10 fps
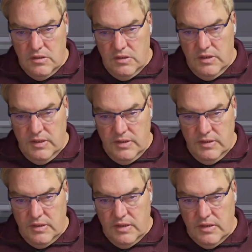And
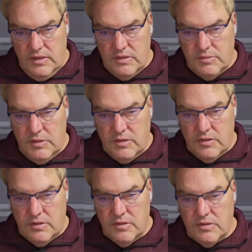that is
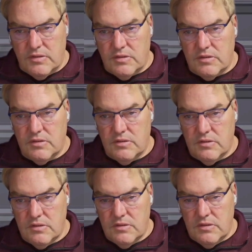because,
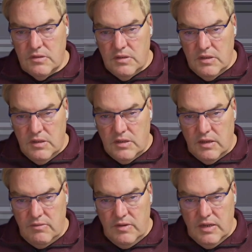
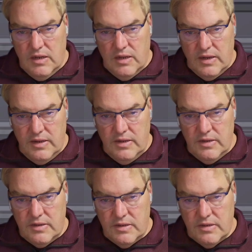can we align
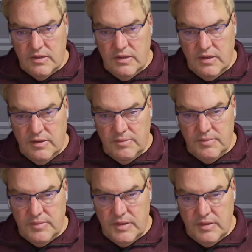it
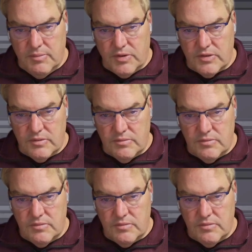in the bottom?